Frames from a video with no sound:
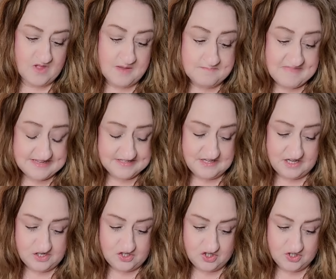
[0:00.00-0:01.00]

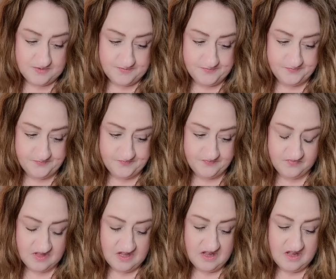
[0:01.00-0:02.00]
message
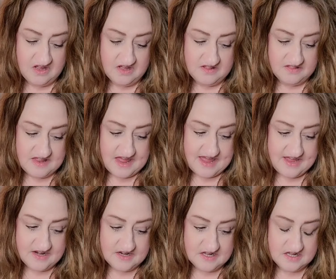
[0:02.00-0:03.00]

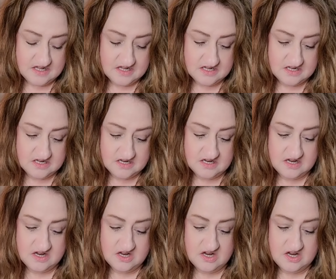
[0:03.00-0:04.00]
that
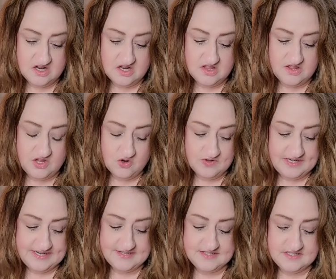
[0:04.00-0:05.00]
there
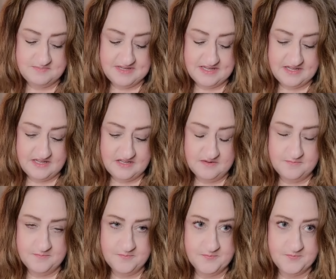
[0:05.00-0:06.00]
needs to be
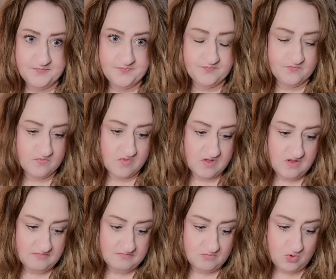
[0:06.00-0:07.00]

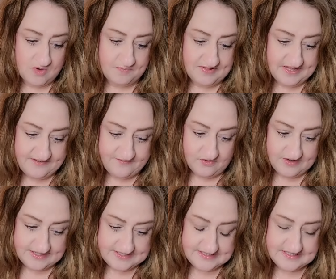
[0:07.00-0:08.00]
more
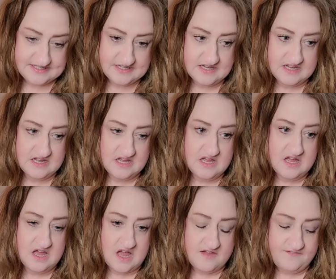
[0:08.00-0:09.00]
playfulness.
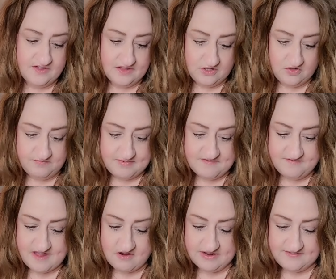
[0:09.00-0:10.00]
I feel like you've been
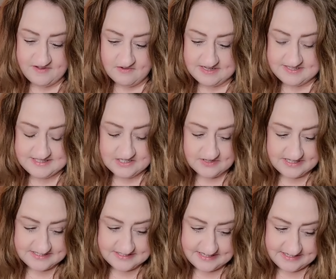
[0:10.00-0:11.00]
very, very
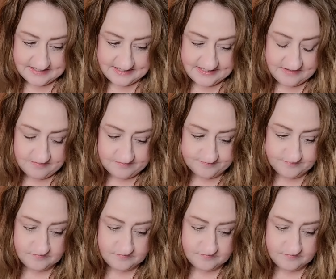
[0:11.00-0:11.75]
serious lately.